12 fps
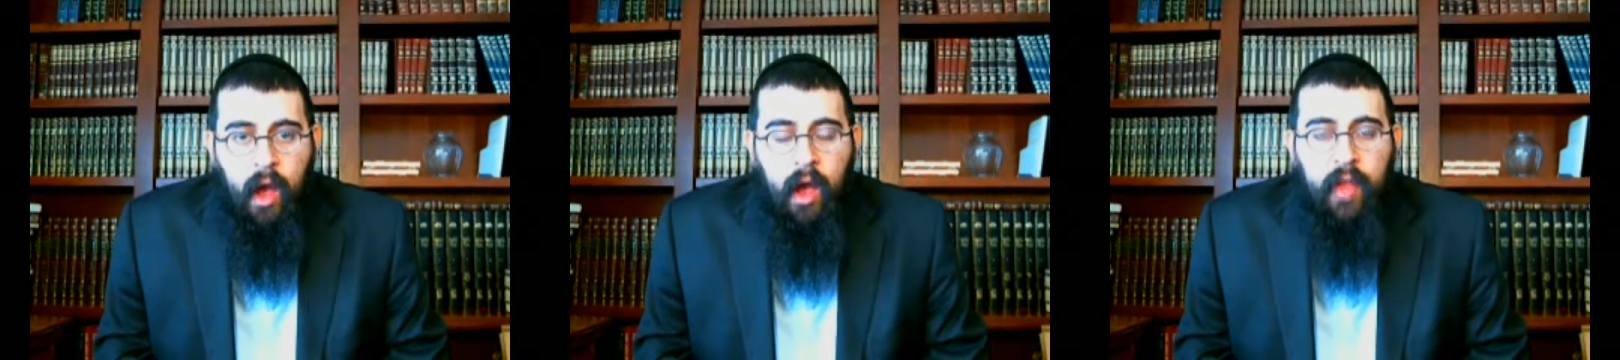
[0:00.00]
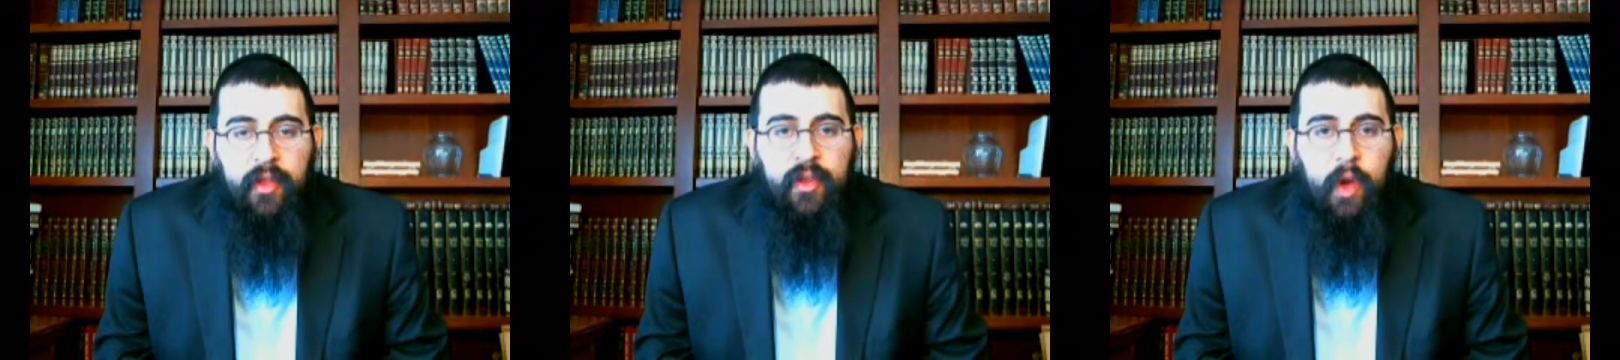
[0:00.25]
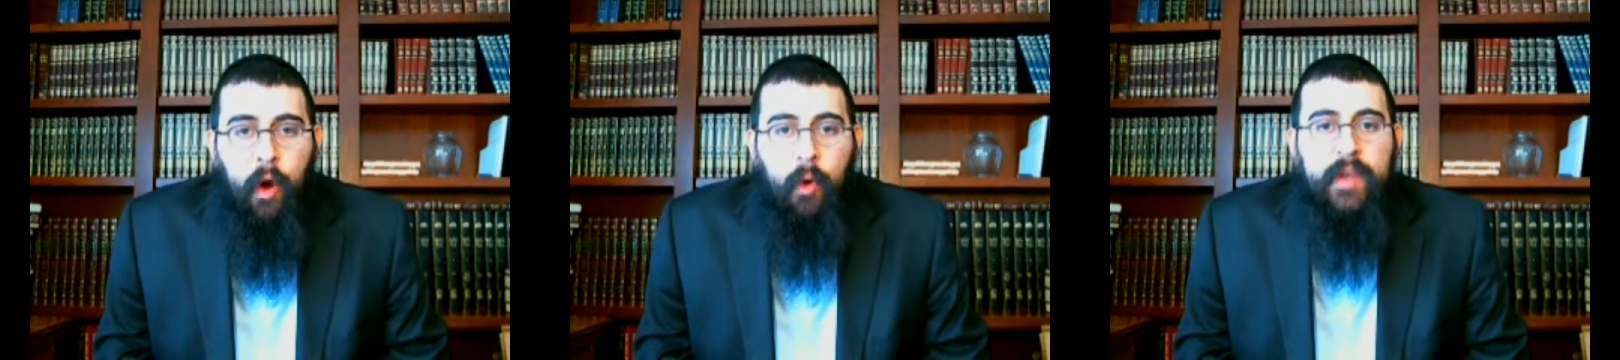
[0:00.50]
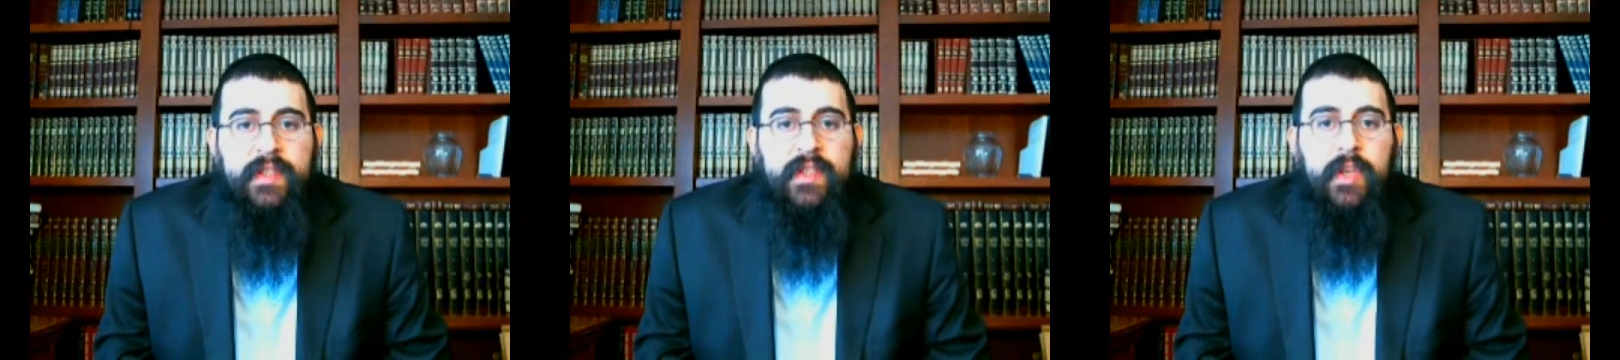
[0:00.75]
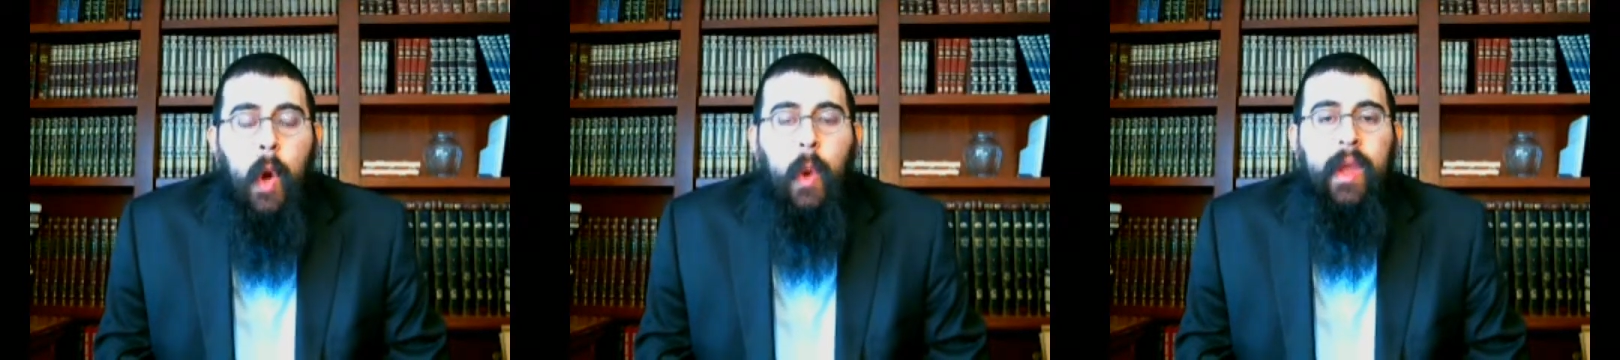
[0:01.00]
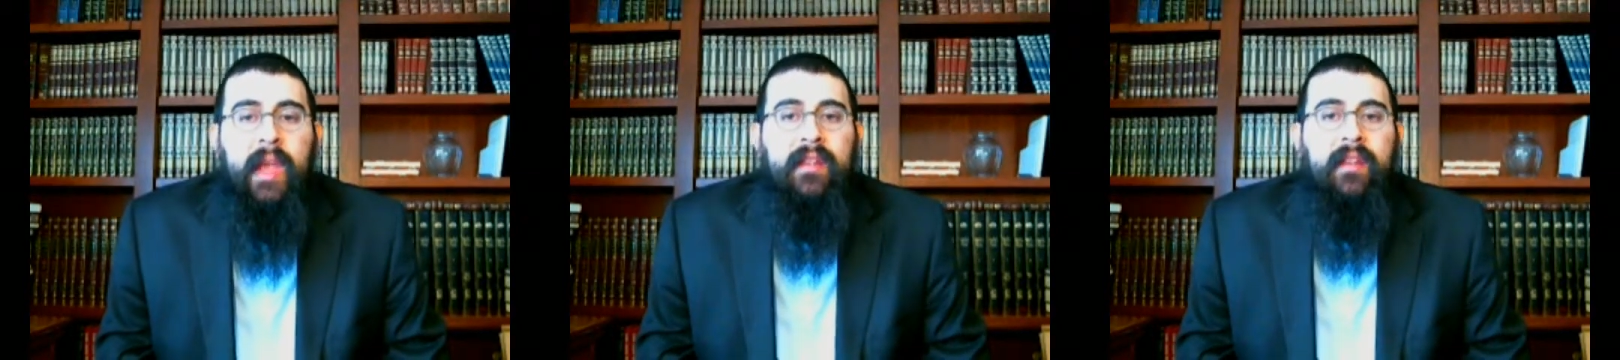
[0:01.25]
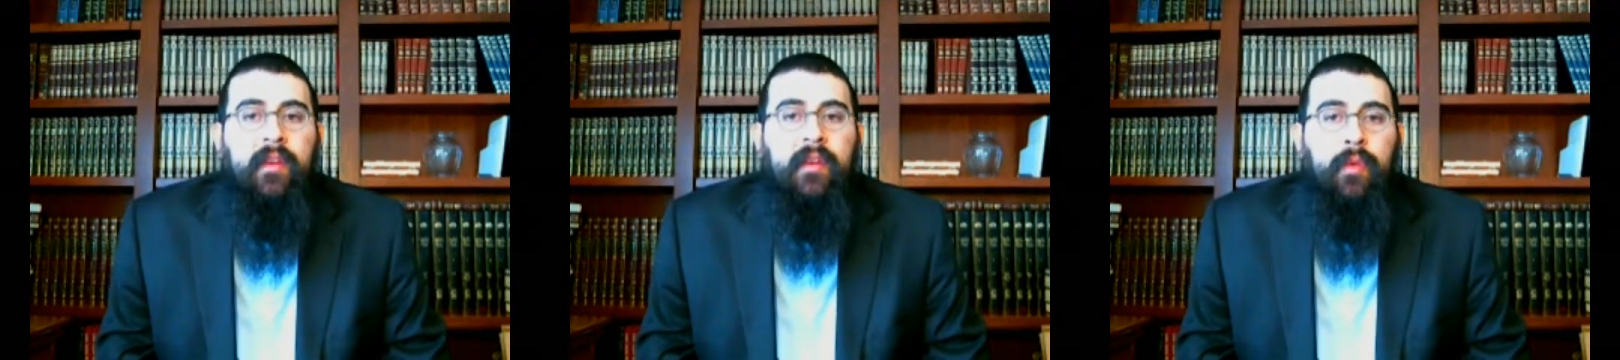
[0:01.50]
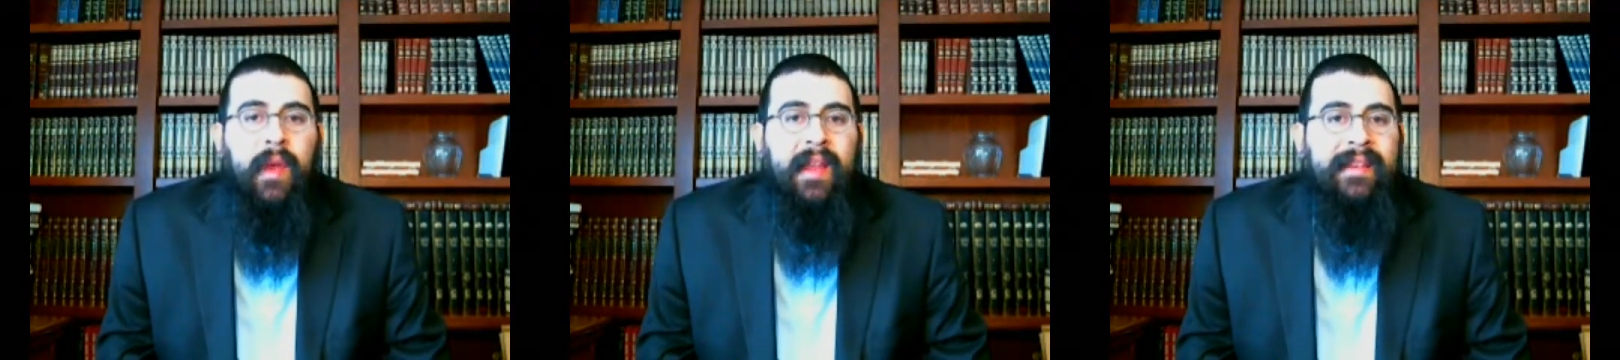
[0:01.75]
the Torah is going into
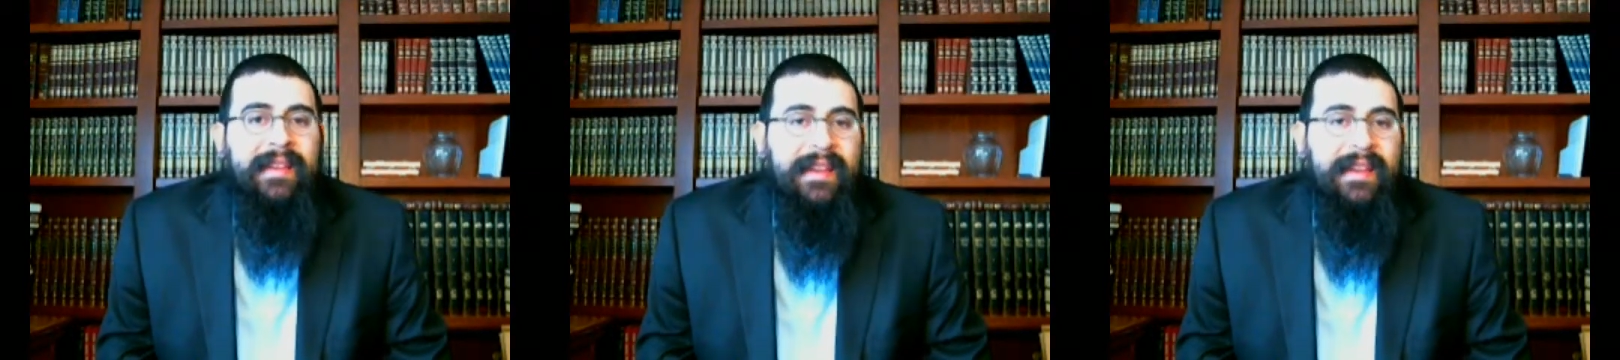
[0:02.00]
great